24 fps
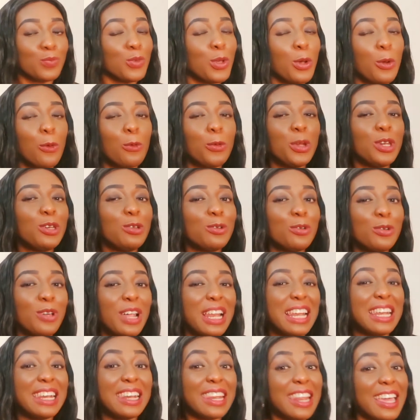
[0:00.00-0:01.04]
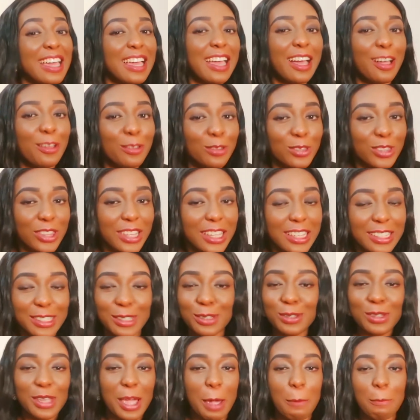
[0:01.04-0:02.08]
We do legal things to
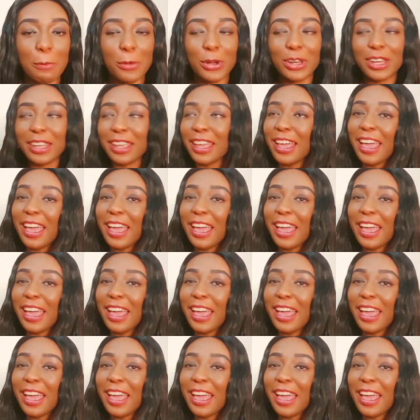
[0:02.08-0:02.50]
get money.